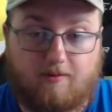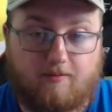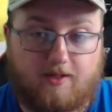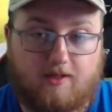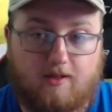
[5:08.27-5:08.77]

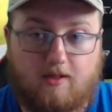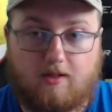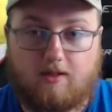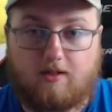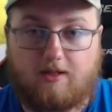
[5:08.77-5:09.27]
But
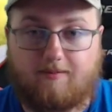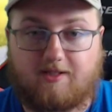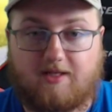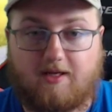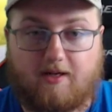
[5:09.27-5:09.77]
that being
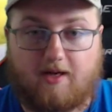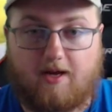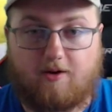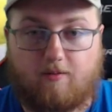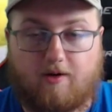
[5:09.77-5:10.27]
said, like, I
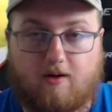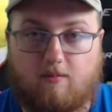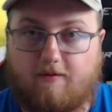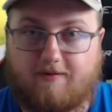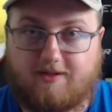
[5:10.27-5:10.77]
don't want to come
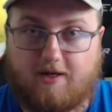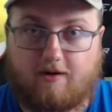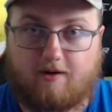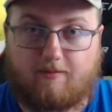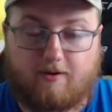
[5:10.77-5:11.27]
off as an
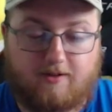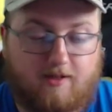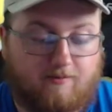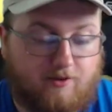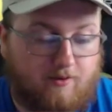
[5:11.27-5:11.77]
arrogant person. I'm
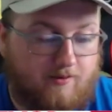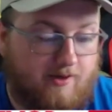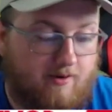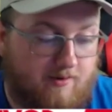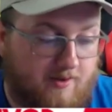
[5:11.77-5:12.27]
sure there
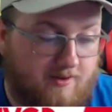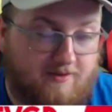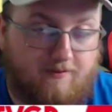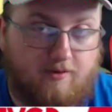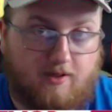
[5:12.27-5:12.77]
are tons of
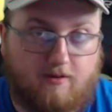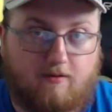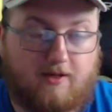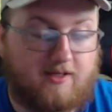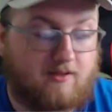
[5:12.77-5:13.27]
you that can
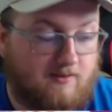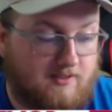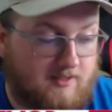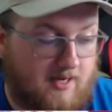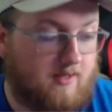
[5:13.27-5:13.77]
relate to
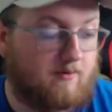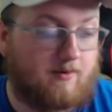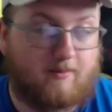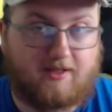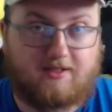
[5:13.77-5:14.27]
exactly what I'm
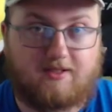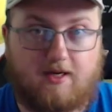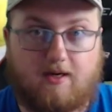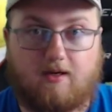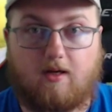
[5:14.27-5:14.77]
about to say.